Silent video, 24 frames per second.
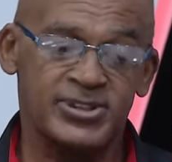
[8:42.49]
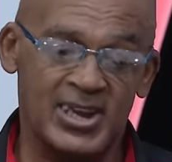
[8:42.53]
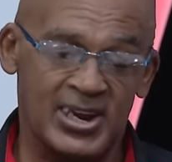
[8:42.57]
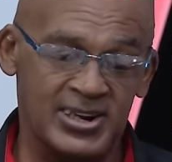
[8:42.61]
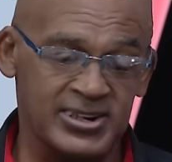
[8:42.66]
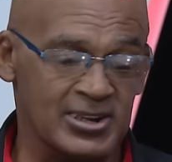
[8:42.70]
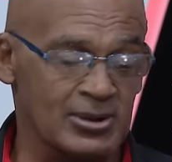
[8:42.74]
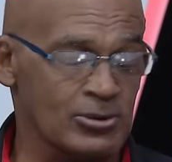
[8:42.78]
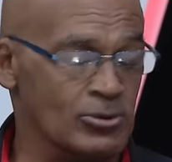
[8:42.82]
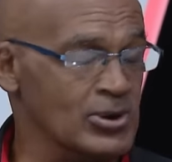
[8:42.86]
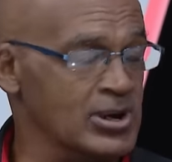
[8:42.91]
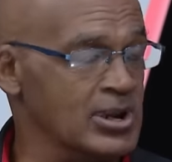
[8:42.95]

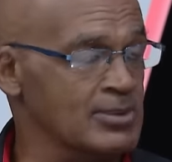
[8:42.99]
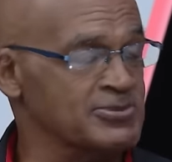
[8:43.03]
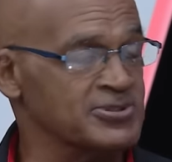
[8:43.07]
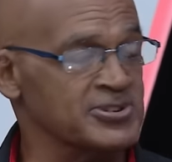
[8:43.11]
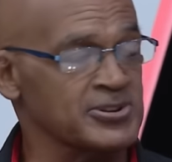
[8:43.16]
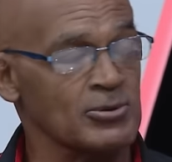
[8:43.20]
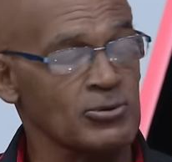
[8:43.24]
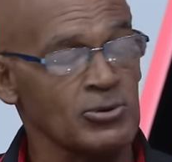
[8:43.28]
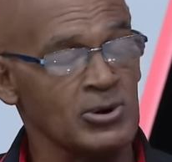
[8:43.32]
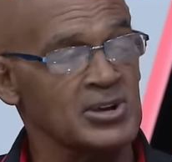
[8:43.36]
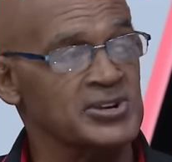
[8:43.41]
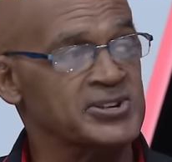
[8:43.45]
Danielle Williams
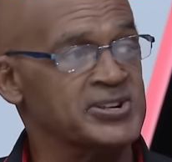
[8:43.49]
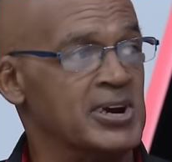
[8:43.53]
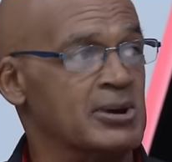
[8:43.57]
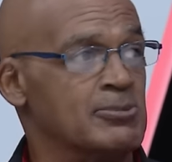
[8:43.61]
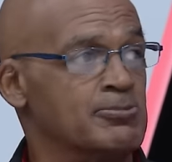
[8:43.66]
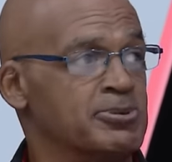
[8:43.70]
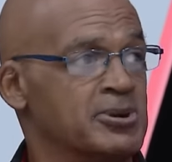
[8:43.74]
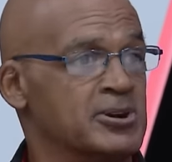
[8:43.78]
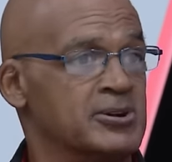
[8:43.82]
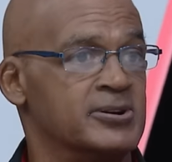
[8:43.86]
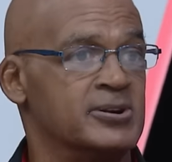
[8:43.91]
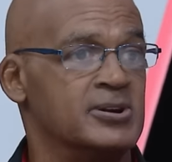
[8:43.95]
is the world
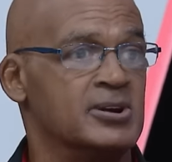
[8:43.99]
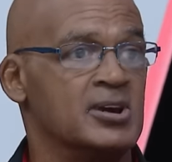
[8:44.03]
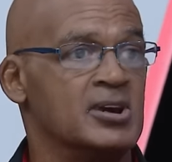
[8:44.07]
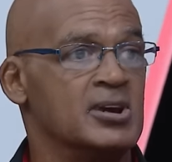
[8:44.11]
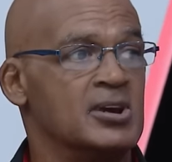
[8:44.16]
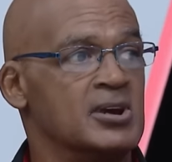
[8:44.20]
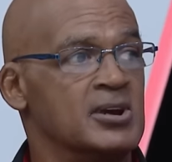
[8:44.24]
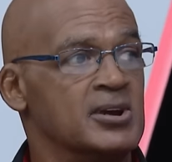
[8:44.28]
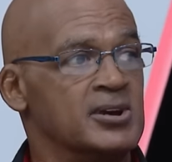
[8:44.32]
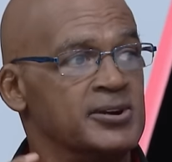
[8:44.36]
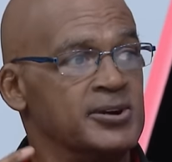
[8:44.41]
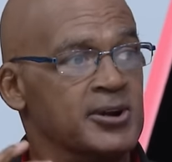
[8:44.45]
champion
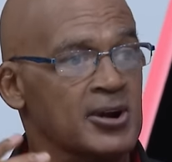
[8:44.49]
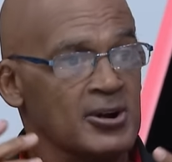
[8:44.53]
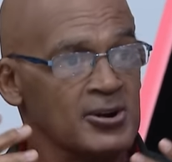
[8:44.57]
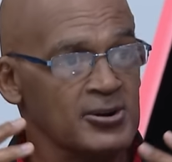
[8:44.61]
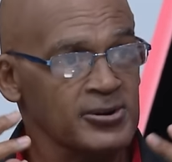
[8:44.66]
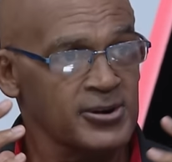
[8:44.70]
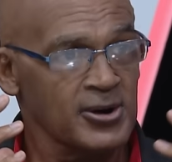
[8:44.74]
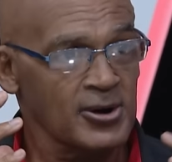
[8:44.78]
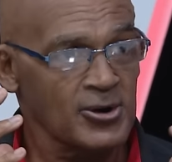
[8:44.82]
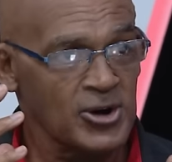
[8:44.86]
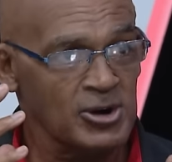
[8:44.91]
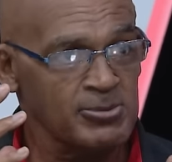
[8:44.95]
there,
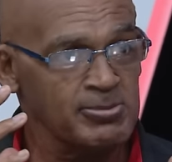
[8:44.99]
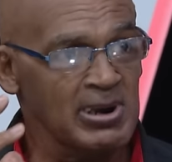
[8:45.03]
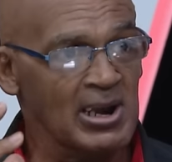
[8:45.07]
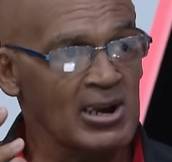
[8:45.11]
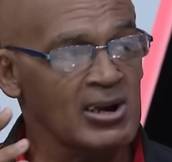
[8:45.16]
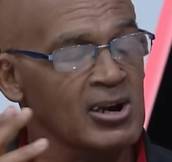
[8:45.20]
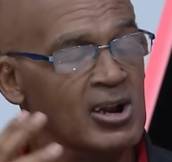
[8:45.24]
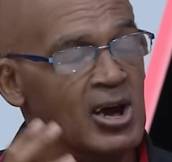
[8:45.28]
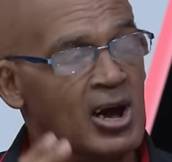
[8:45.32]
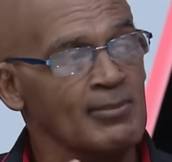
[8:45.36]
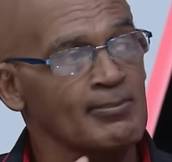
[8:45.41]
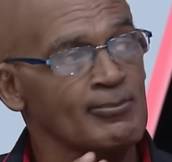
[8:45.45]
there are going to be
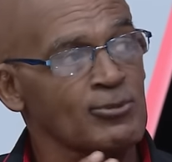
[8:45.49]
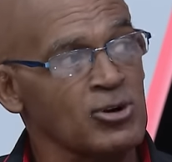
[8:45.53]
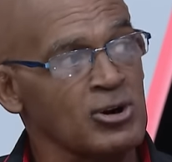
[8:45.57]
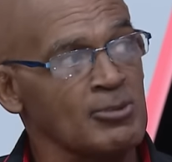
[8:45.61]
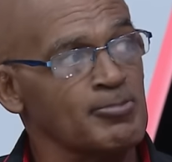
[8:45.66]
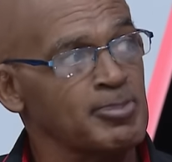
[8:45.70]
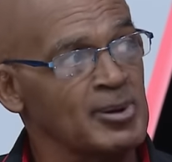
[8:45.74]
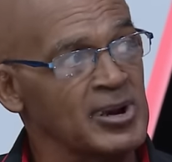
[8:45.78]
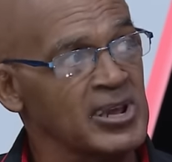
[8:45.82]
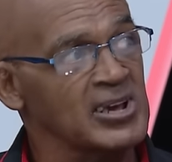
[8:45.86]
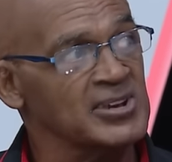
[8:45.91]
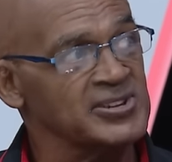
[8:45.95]
a lot
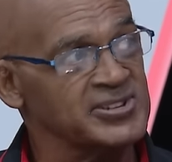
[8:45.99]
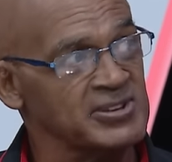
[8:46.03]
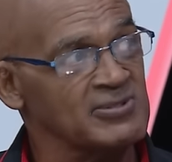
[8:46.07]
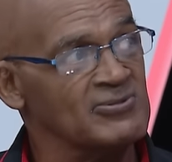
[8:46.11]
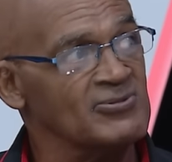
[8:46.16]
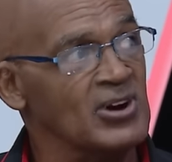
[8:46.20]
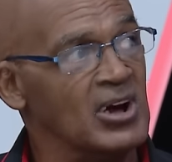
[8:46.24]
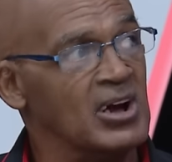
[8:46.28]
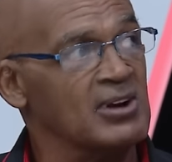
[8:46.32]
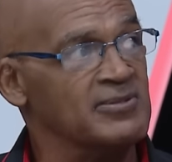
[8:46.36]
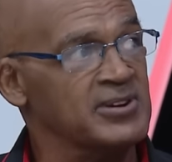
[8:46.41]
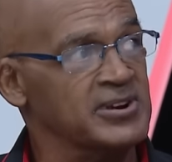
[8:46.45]
more players
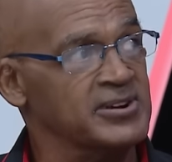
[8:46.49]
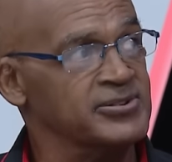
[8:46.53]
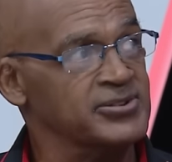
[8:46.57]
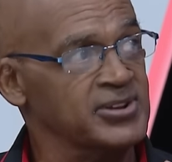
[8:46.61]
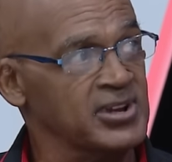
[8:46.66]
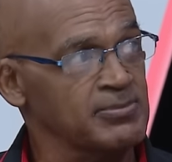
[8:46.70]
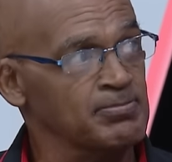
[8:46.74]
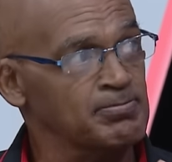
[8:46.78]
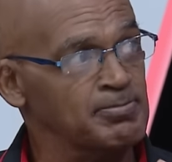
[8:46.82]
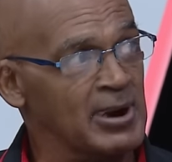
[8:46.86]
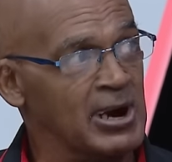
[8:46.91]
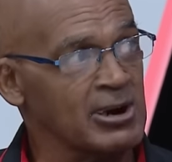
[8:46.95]
involved in,
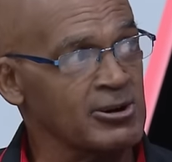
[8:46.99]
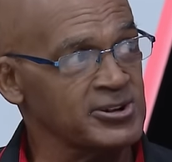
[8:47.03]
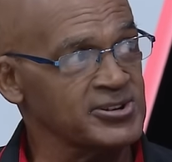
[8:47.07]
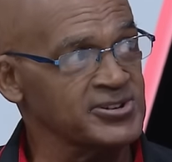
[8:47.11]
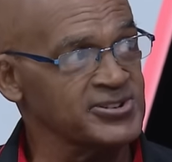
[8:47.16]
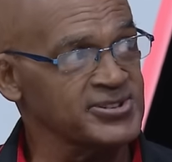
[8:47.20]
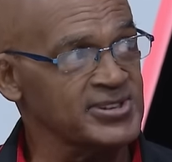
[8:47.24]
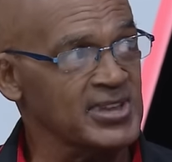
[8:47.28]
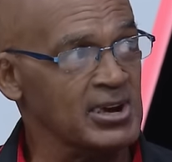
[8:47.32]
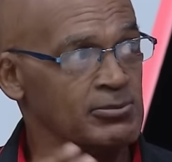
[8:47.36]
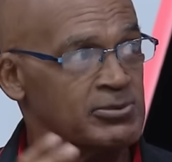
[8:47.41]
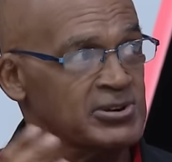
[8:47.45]
in
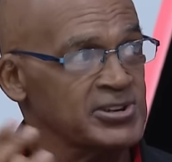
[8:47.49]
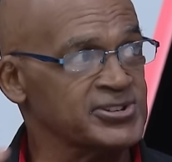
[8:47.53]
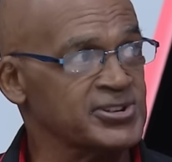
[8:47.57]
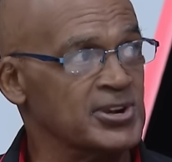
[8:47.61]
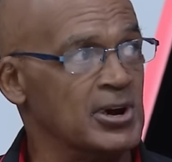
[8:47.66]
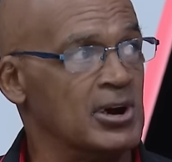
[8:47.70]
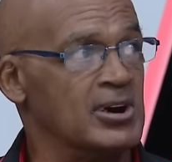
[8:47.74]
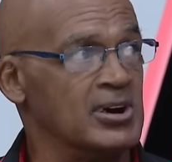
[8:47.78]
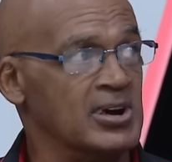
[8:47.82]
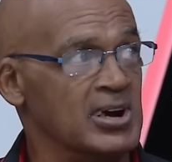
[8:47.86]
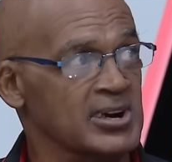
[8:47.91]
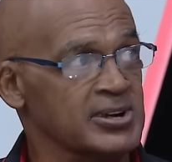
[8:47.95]
Paris than we
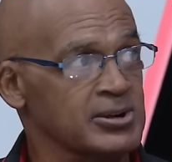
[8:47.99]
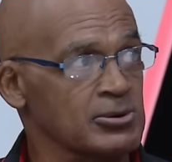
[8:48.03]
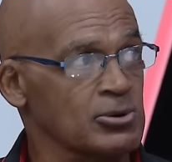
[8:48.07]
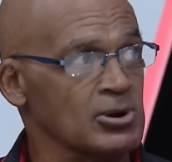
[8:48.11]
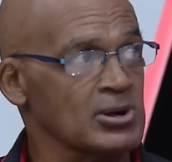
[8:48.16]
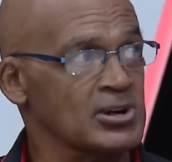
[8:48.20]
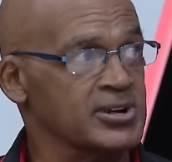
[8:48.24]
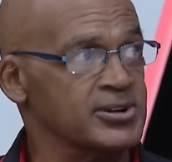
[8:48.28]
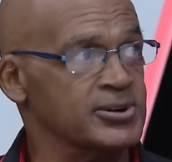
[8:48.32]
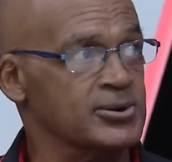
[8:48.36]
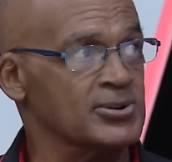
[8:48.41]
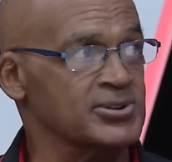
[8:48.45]
saw at the
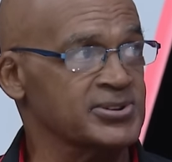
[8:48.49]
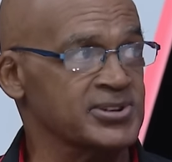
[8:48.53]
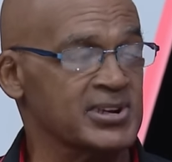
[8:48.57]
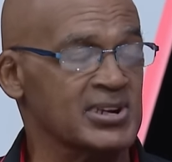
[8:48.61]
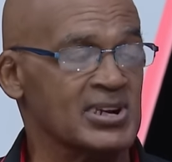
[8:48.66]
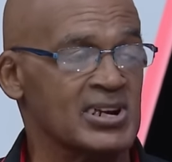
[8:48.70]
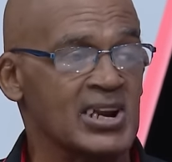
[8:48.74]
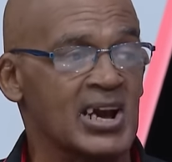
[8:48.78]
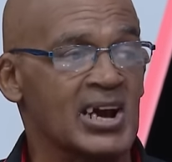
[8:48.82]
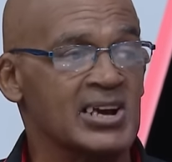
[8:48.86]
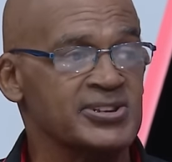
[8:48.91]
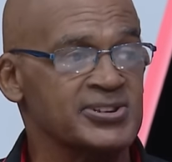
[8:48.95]
World Indoors
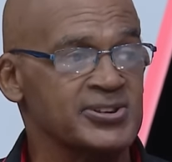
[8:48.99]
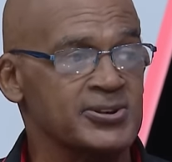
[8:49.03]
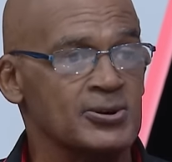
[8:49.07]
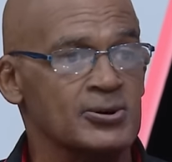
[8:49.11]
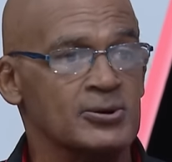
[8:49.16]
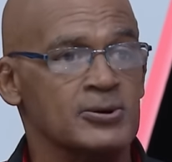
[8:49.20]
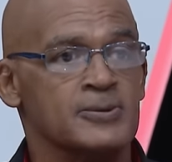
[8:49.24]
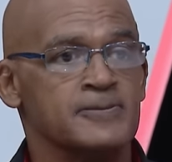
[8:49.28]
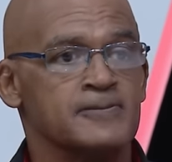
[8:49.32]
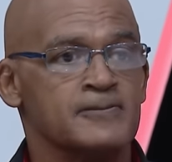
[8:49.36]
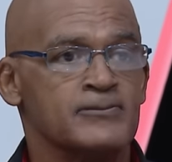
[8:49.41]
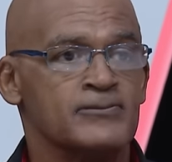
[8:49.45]
in
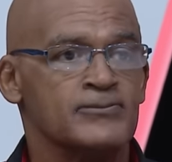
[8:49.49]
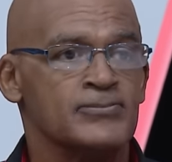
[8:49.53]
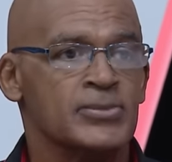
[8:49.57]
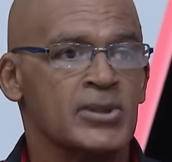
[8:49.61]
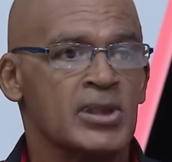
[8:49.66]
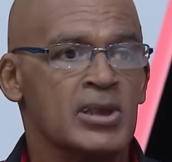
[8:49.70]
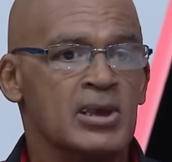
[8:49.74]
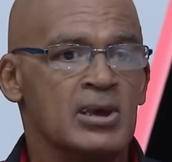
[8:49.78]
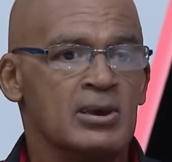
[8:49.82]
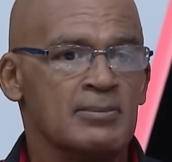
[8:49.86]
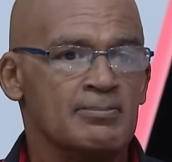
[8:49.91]
Glasgow. Yes.